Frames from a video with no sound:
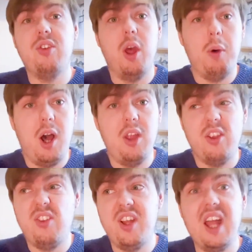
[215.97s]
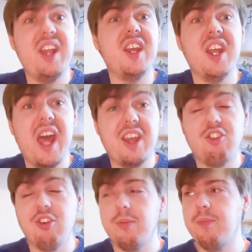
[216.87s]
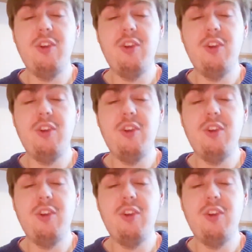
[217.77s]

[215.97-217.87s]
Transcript: so Arthur still had a connection.